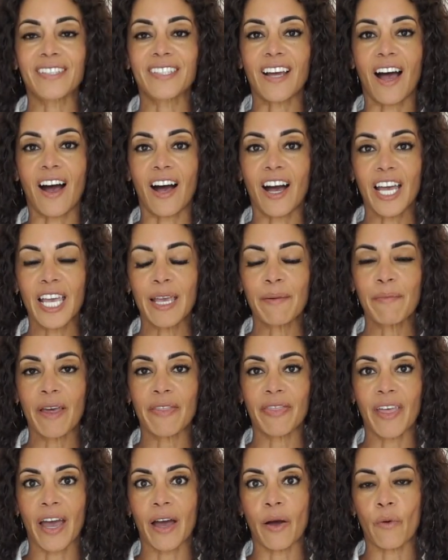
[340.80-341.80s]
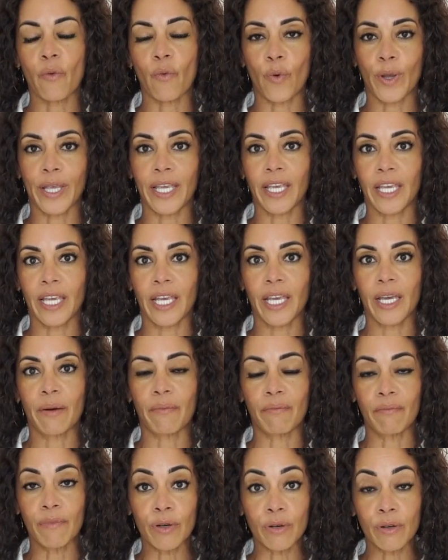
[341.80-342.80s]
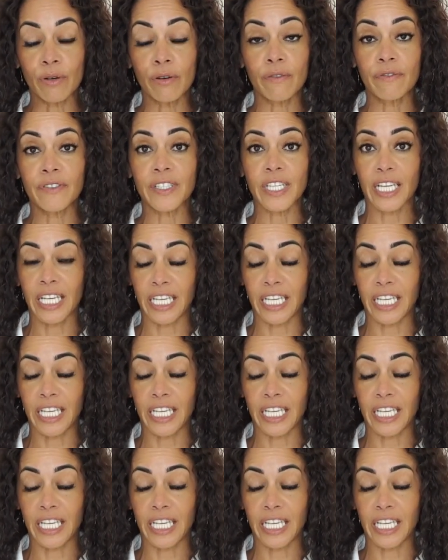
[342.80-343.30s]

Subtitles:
time that we moved